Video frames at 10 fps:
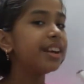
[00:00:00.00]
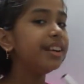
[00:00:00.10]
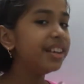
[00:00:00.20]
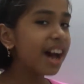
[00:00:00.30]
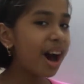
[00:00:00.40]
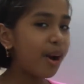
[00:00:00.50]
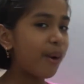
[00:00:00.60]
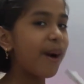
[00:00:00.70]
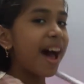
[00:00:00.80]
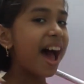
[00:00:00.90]

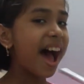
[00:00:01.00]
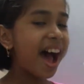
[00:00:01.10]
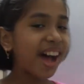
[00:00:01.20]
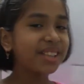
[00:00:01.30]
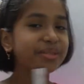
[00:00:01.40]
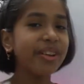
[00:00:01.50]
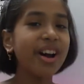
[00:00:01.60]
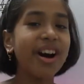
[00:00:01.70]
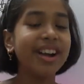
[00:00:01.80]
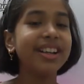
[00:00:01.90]
Now, as we
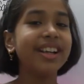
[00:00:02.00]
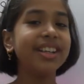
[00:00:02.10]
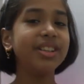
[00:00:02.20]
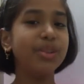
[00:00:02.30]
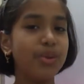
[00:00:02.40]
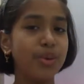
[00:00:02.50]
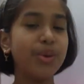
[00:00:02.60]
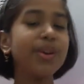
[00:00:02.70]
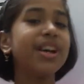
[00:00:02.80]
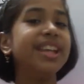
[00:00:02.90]
already
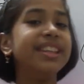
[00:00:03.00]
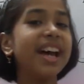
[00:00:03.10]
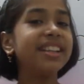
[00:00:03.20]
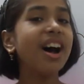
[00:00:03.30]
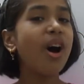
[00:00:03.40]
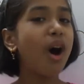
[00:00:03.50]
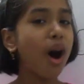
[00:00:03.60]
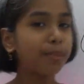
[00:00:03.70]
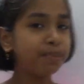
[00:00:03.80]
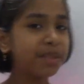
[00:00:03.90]
know that the
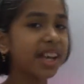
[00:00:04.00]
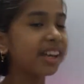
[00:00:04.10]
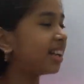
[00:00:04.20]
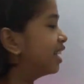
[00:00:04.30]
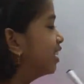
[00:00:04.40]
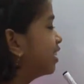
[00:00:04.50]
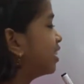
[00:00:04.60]
optical